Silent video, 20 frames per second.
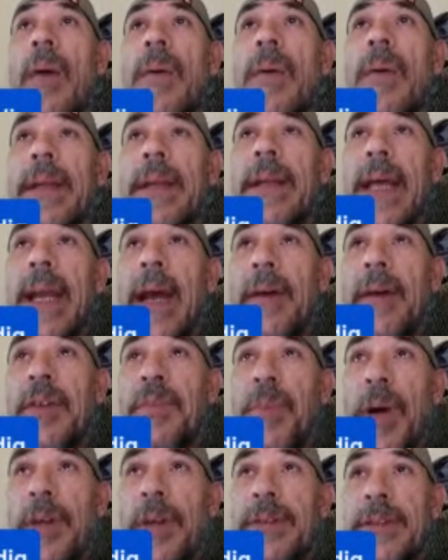it wasn't that I was
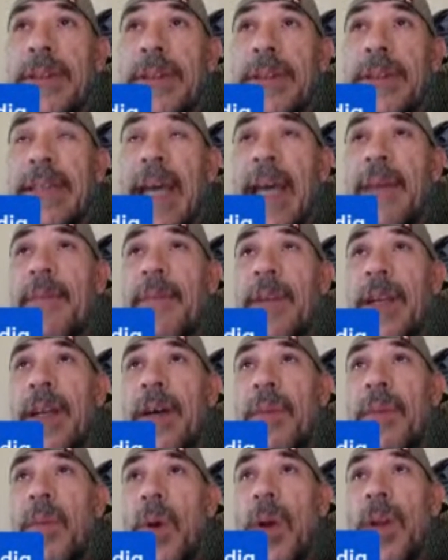posting the same
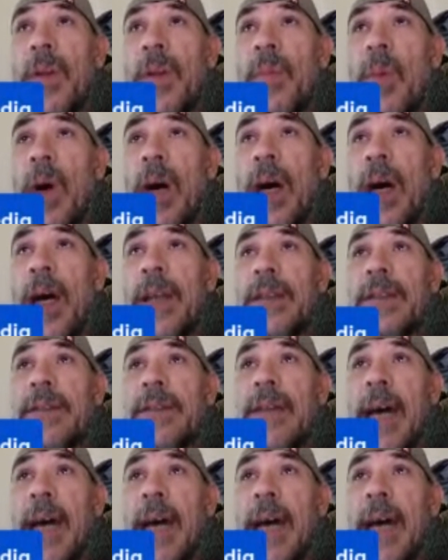video more than once.